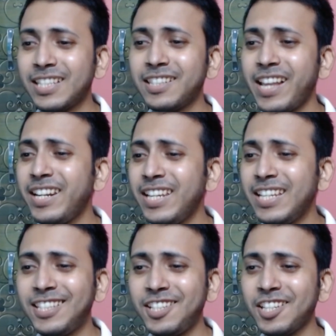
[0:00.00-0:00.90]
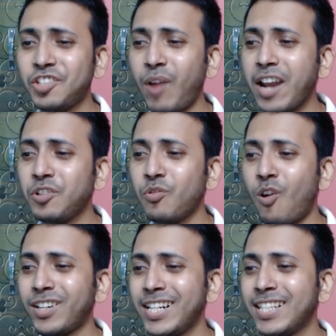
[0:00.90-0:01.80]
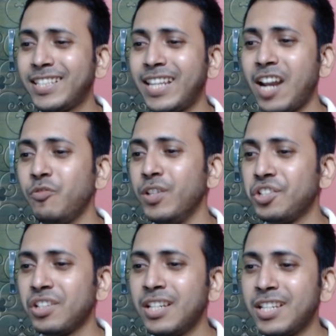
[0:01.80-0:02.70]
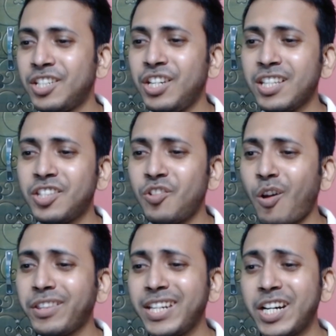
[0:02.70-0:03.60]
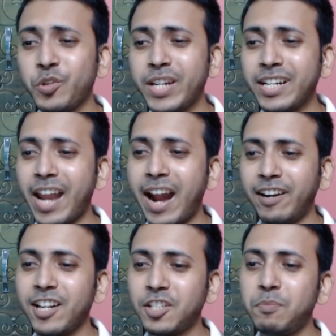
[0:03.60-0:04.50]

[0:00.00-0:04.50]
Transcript: lady is just trying to order a sandwich. She is not there to get harassed by